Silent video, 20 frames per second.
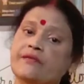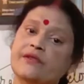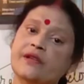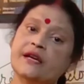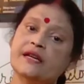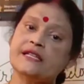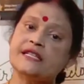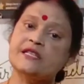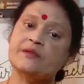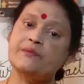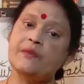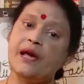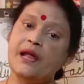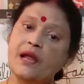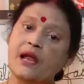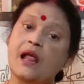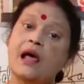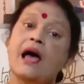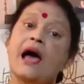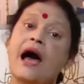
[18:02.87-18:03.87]
smell,
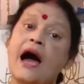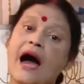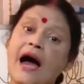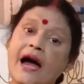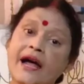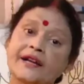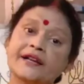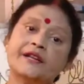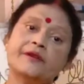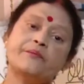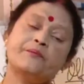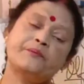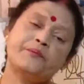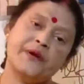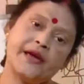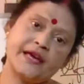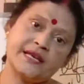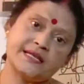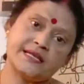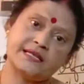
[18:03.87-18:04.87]
and in
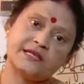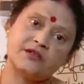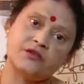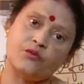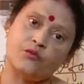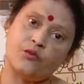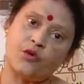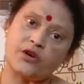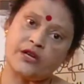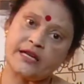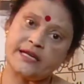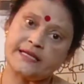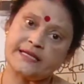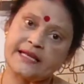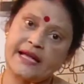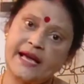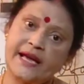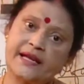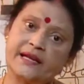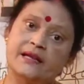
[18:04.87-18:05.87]
base what is there?
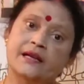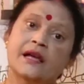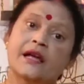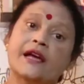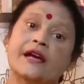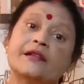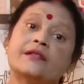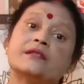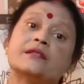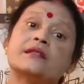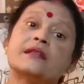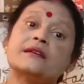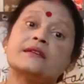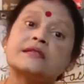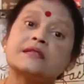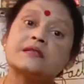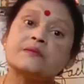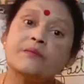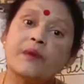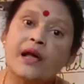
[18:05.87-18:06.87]
The
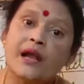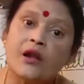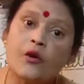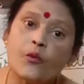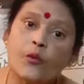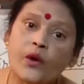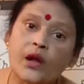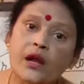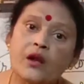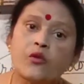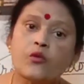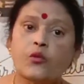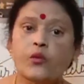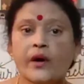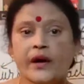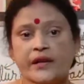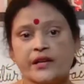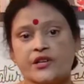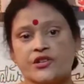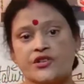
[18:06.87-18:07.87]
smell will vanish
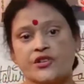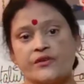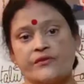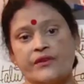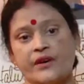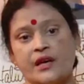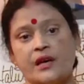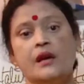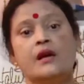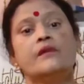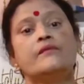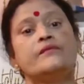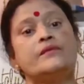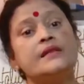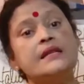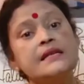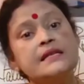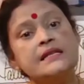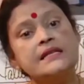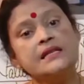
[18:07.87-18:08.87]
away.
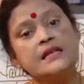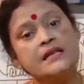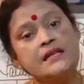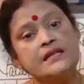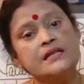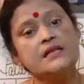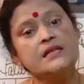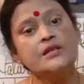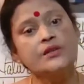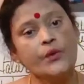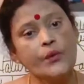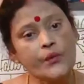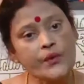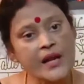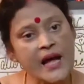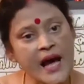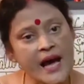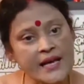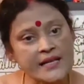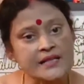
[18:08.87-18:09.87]
This is known as
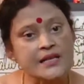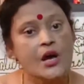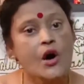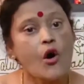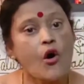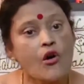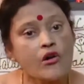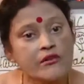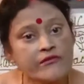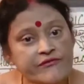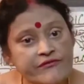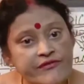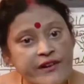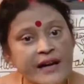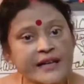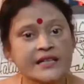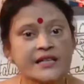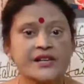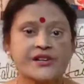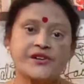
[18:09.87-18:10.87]
olfactory
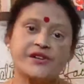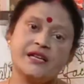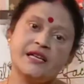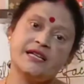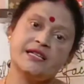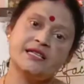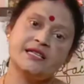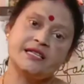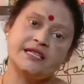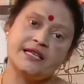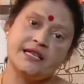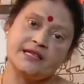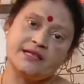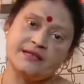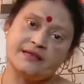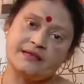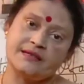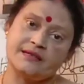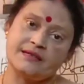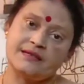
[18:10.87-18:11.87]

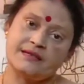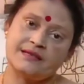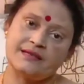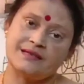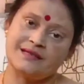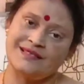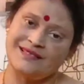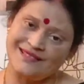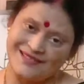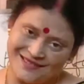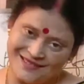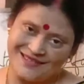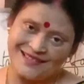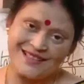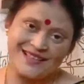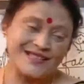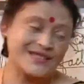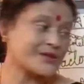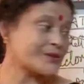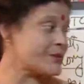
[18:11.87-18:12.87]
indicators. Yes,
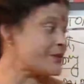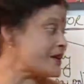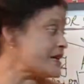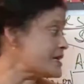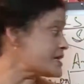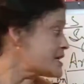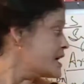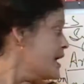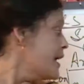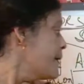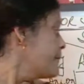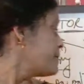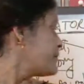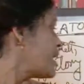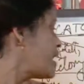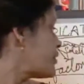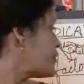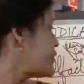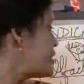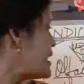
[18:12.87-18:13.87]
student. Now
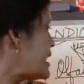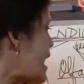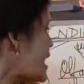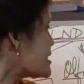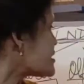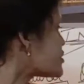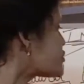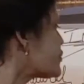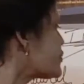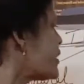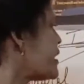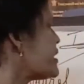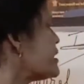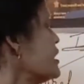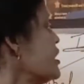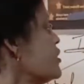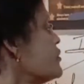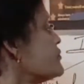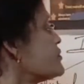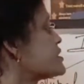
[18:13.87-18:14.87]
last one,
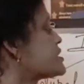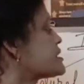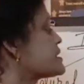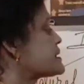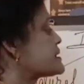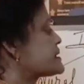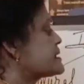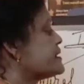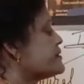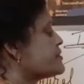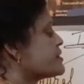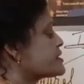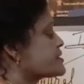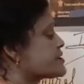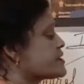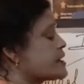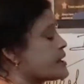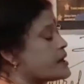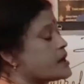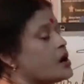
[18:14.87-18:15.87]
which is synthetic
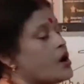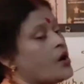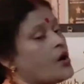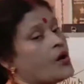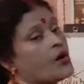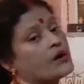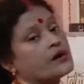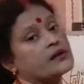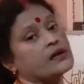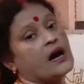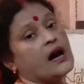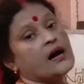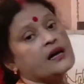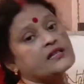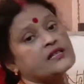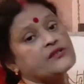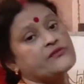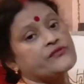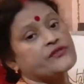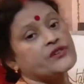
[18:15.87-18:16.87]
or
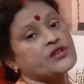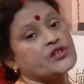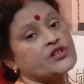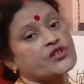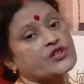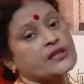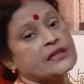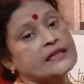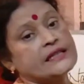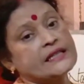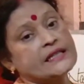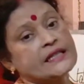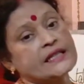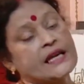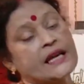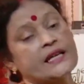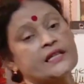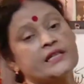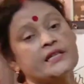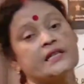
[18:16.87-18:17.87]
artificial
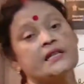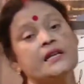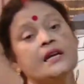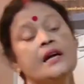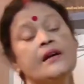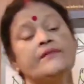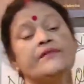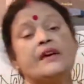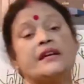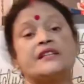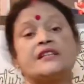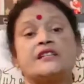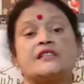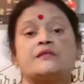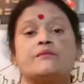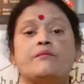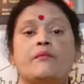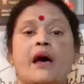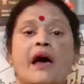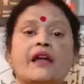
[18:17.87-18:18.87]
indicator, that is
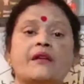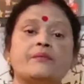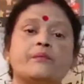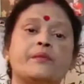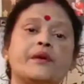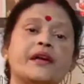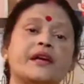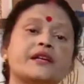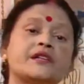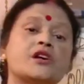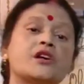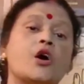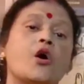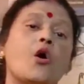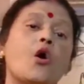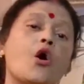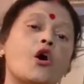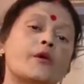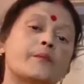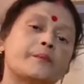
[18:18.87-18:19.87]
man-made or
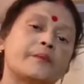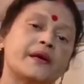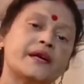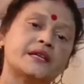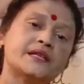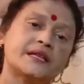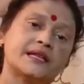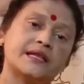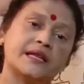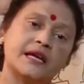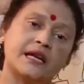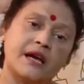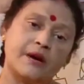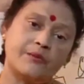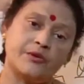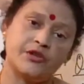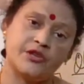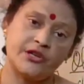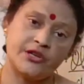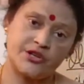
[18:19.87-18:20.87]
made in the
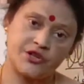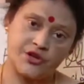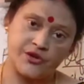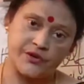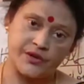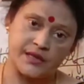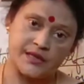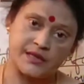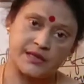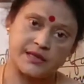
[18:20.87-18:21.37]
laboratories.